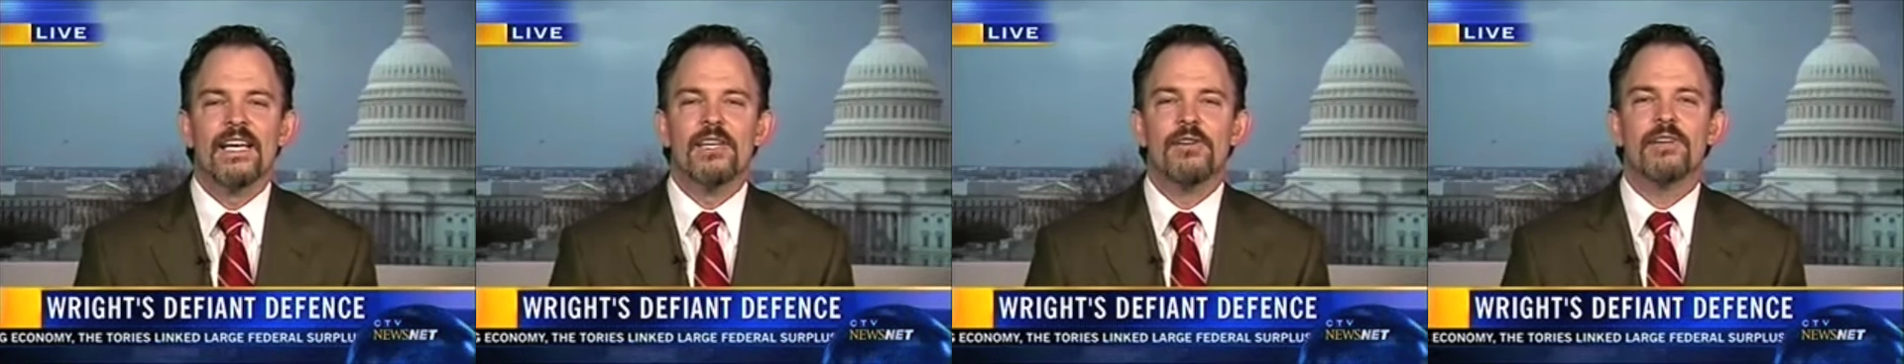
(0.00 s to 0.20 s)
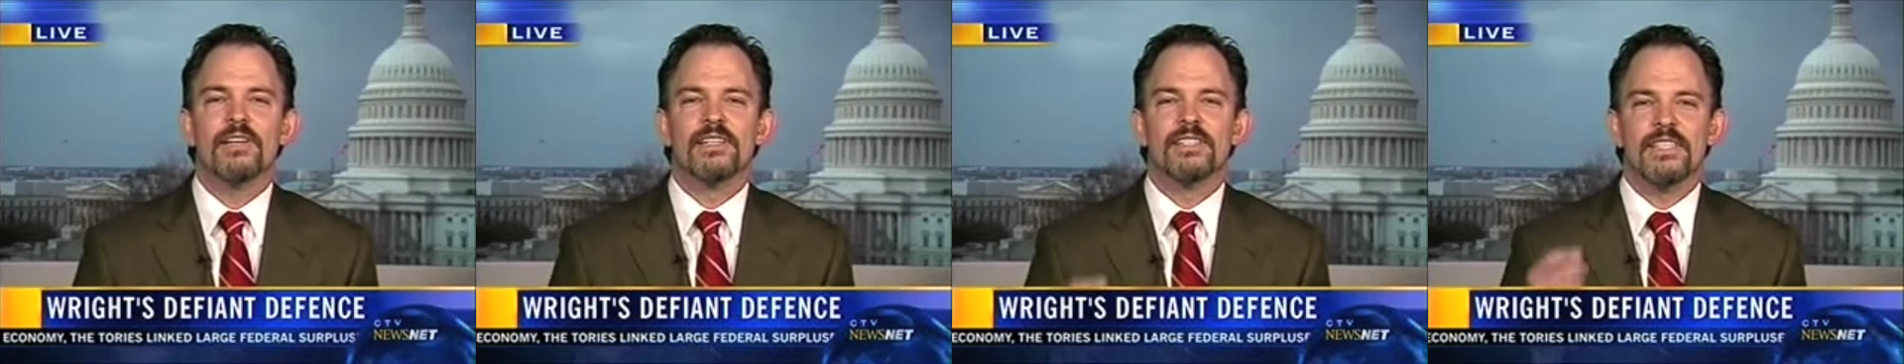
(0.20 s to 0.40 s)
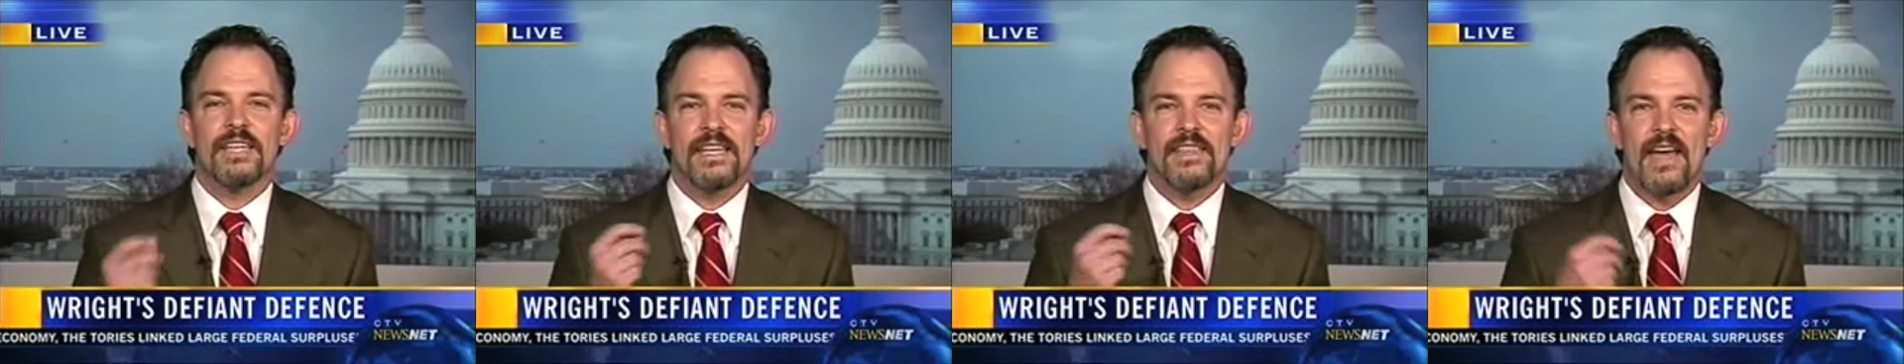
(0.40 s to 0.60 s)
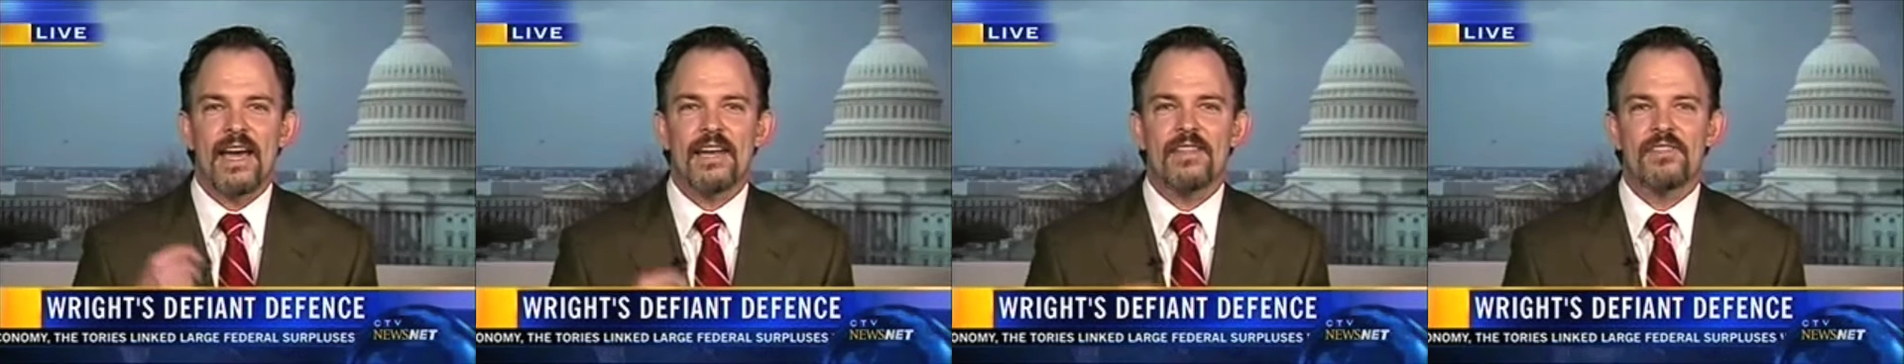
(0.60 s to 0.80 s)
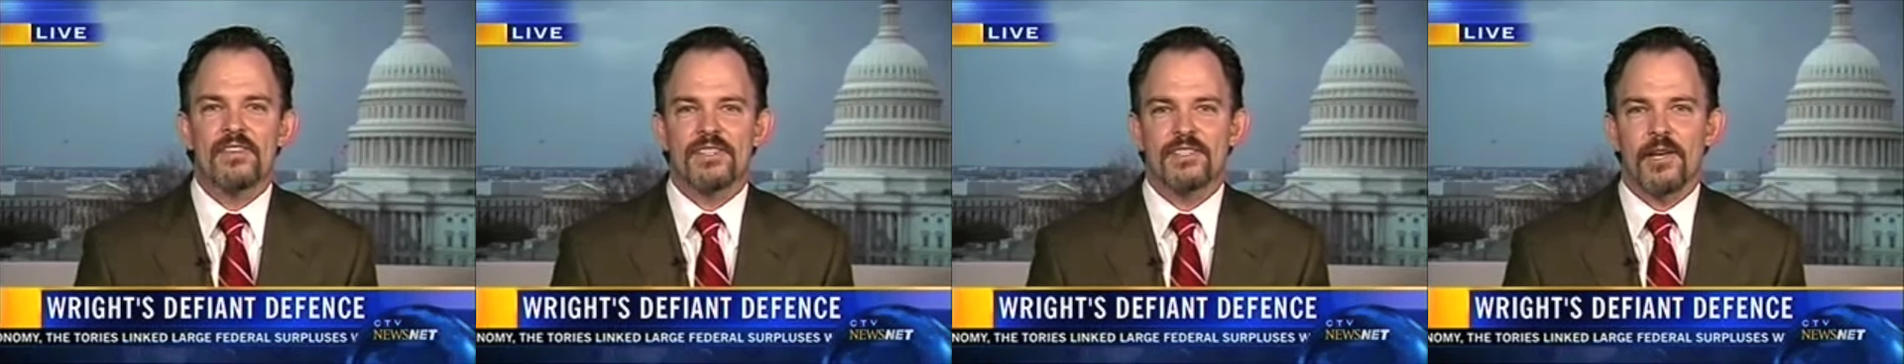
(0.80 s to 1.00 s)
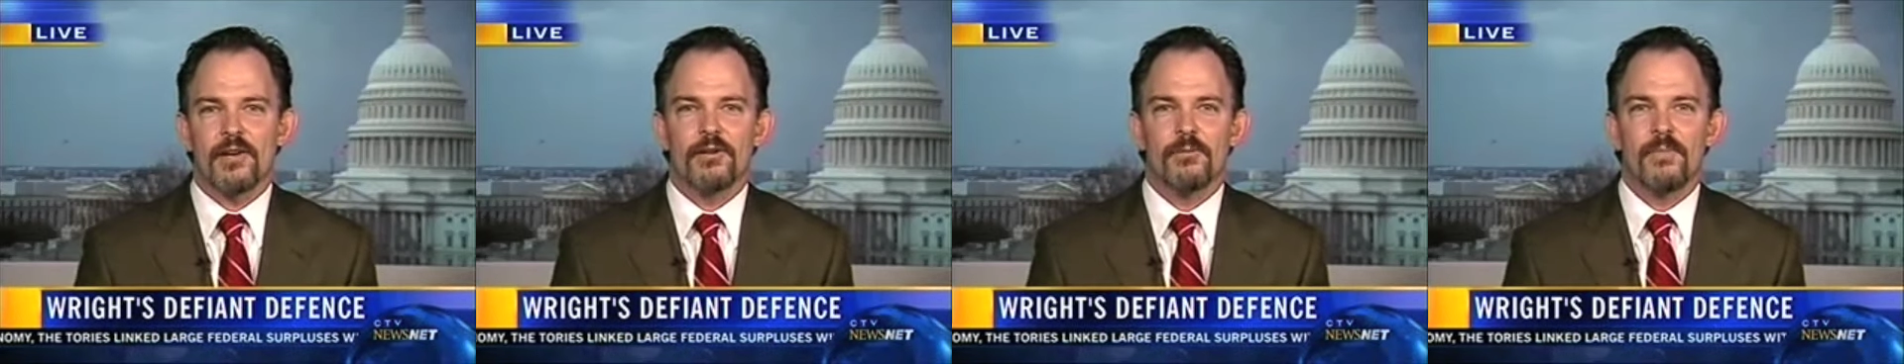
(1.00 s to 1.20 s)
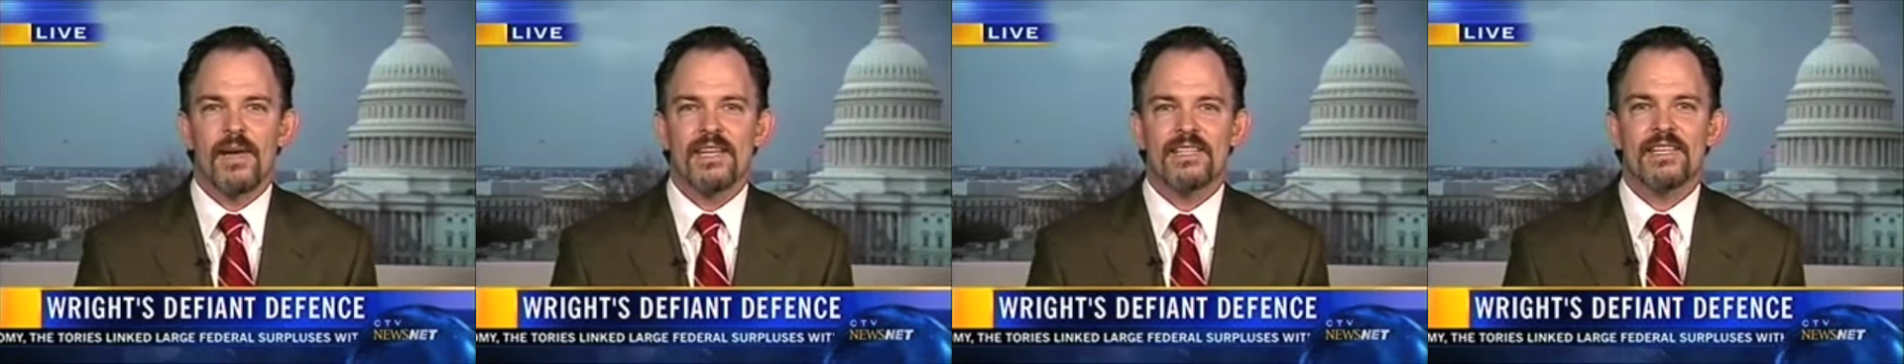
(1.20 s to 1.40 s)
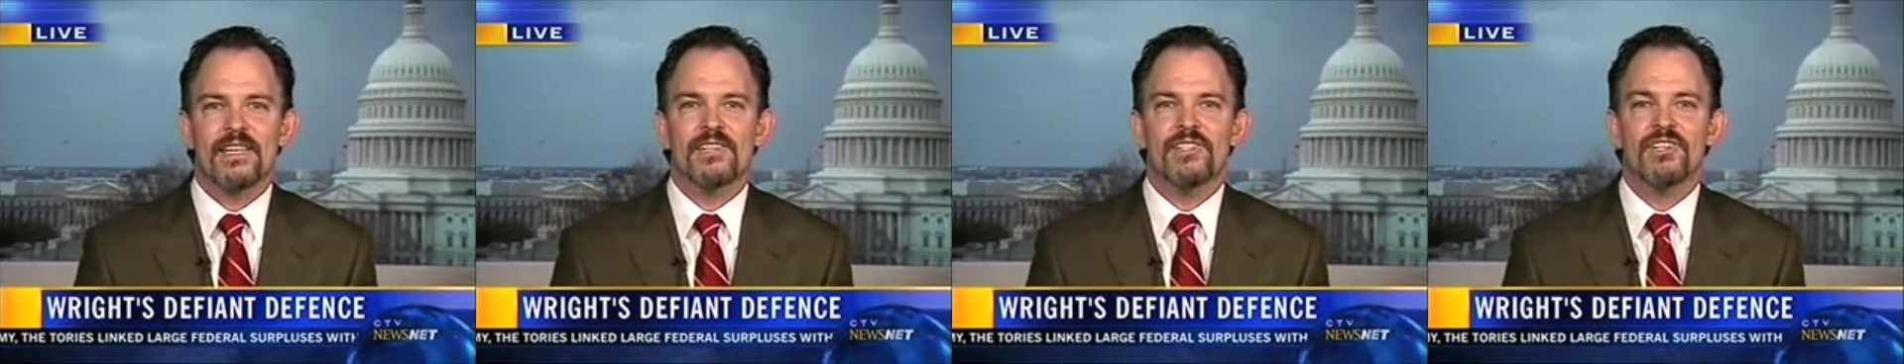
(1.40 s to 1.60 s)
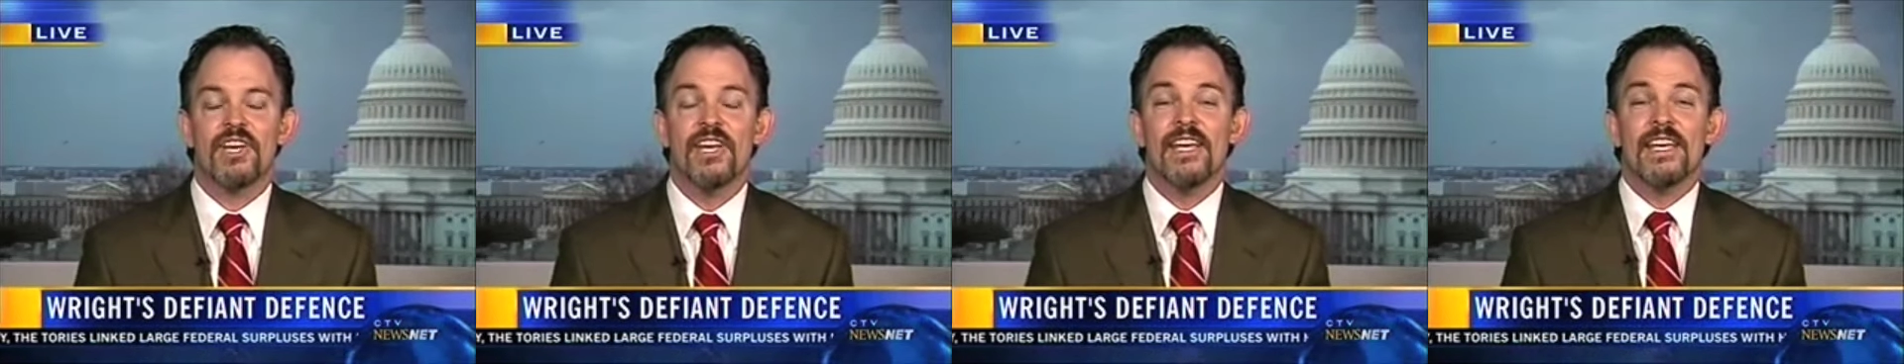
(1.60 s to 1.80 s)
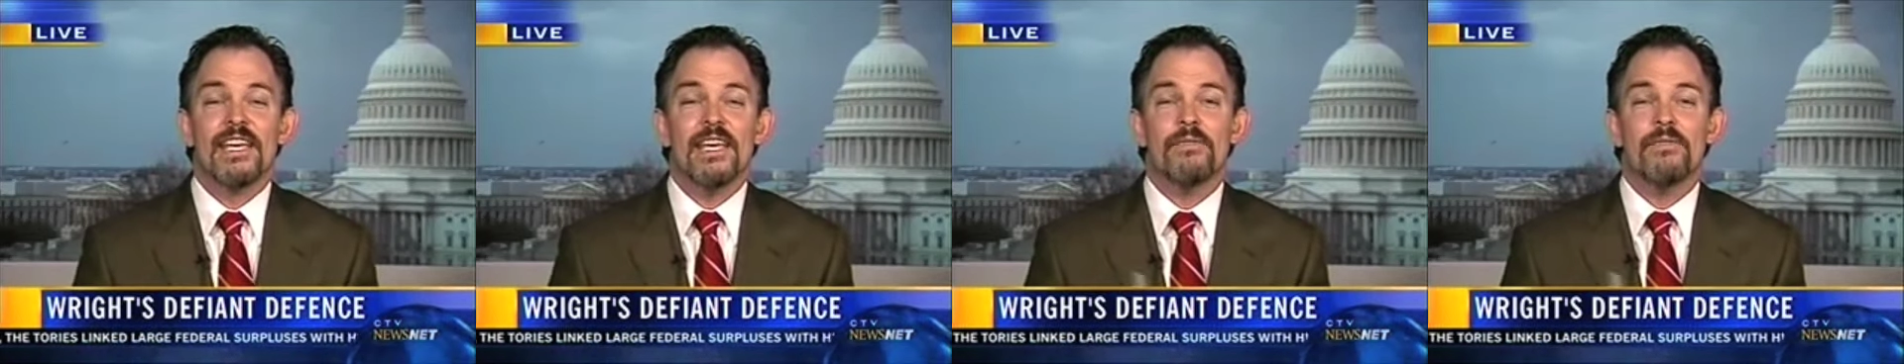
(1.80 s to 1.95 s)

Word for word: You can see that in the subtle message.